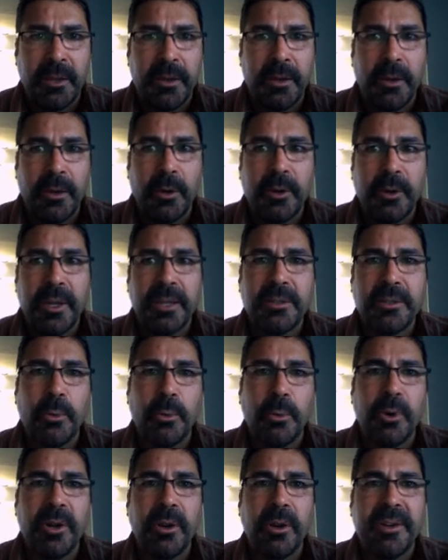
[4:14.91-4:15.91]
Okay, so
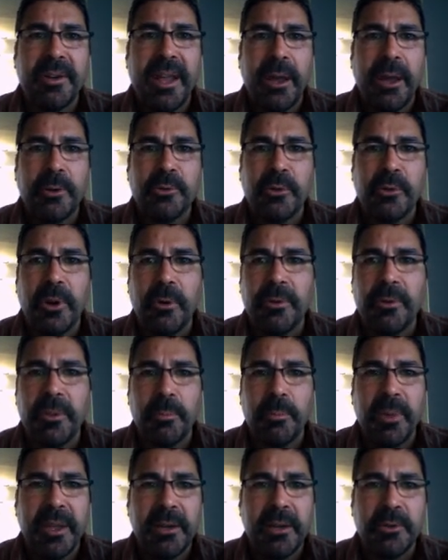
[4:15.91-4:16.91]
we're going to now draw with the
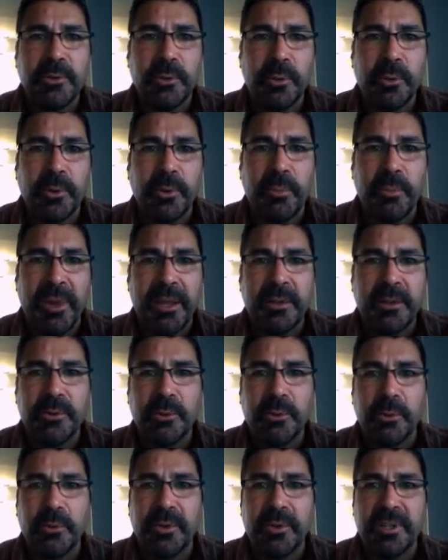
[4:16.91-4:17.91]
pen tool. The pen
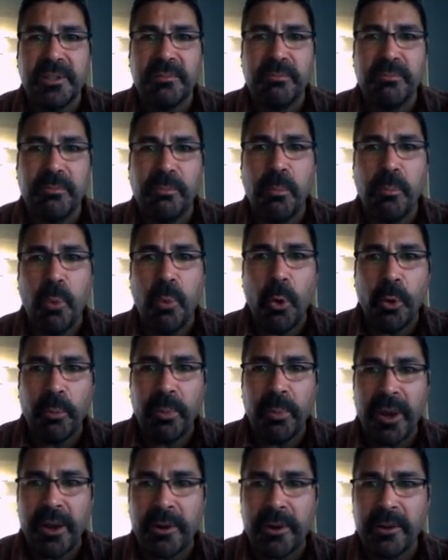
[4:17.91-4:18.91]
tool is
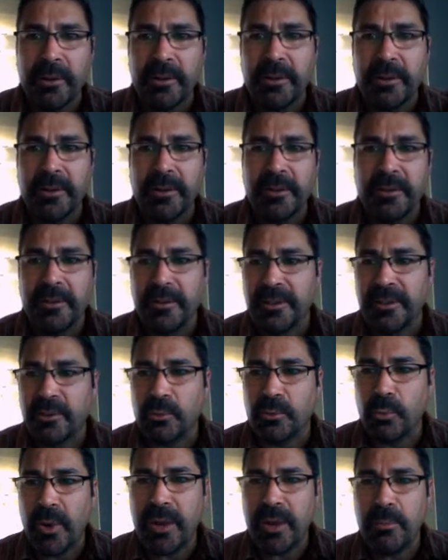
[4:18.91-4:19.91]

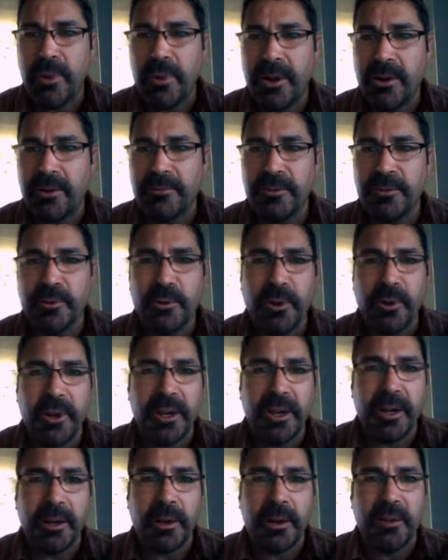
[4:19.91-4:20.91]
way better for
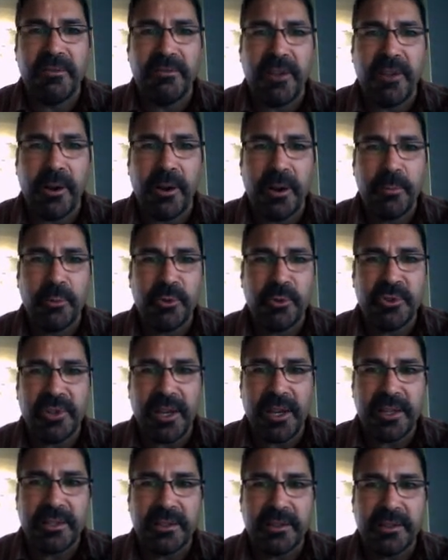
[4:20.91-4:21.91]
drawing very
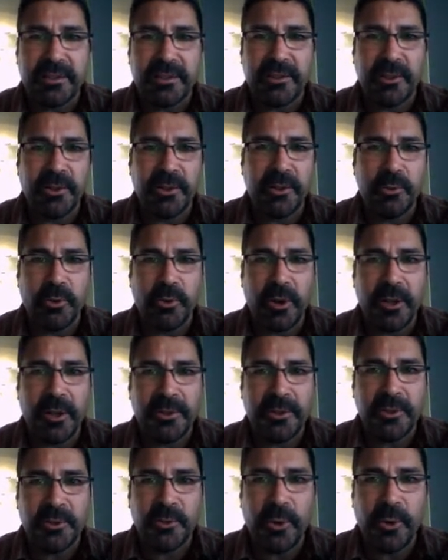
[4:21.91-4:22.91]
precisely. So you can draw
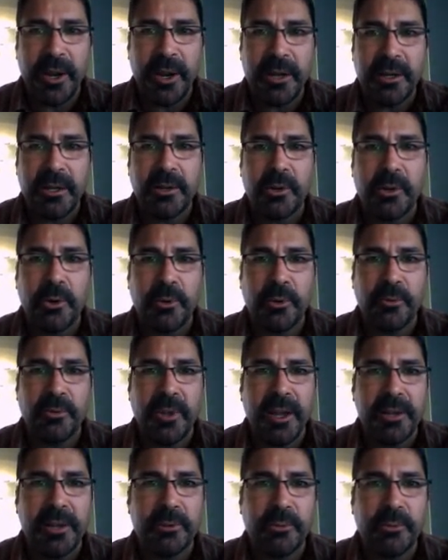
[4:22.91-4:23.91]
straight and curved
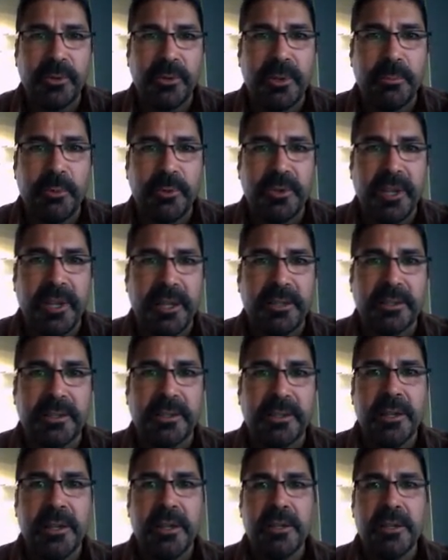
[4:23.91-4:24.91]
lines really
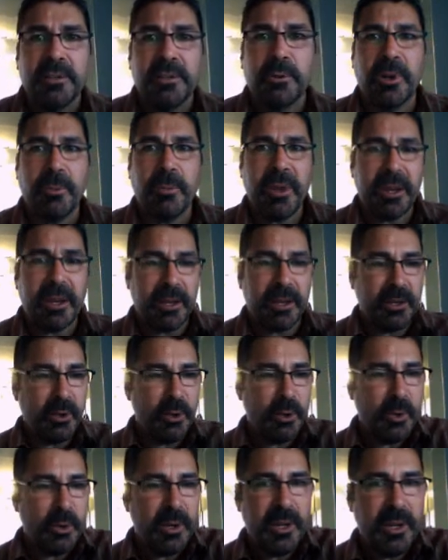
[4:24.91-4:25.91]
precisely. So we're going to make a
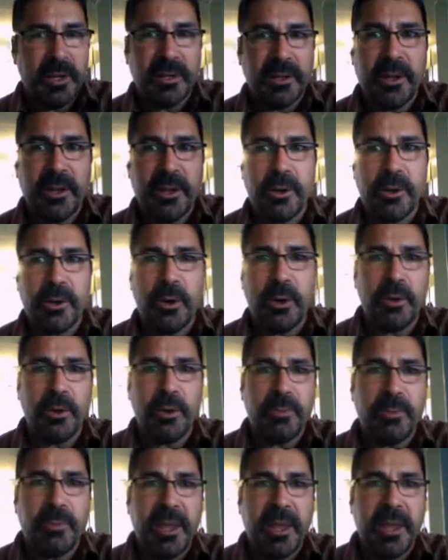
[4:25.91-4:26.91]
new layer called
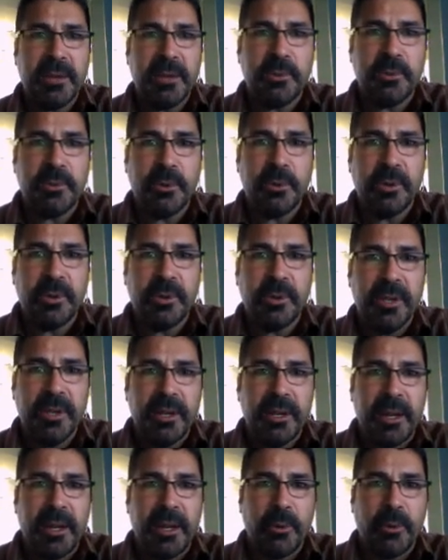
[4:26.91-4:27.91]
the pen tool,
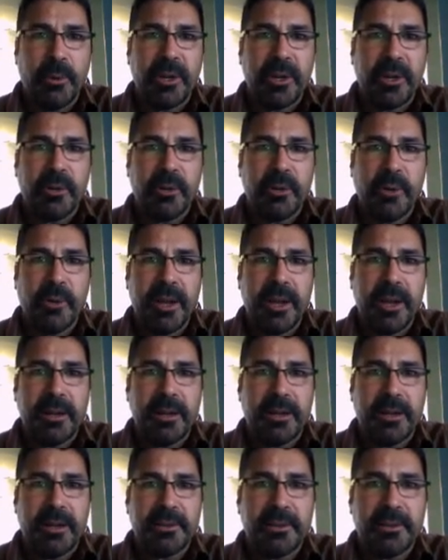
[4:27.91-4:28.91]
and we're going to create
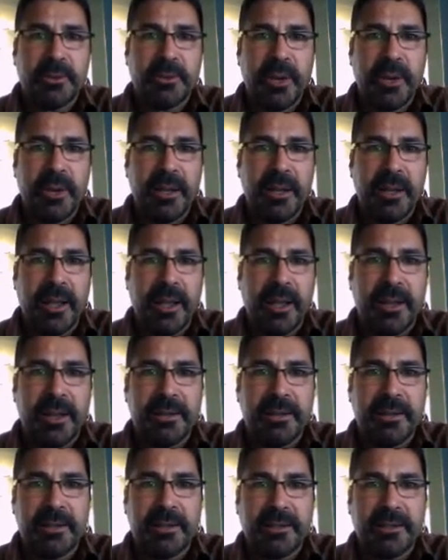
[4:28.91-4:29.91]
straight
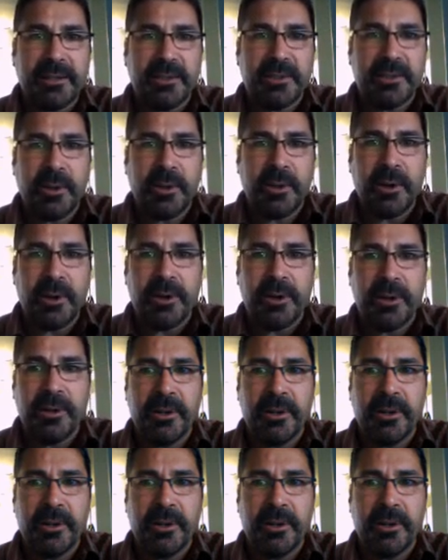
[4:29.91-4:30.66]
lines, a star,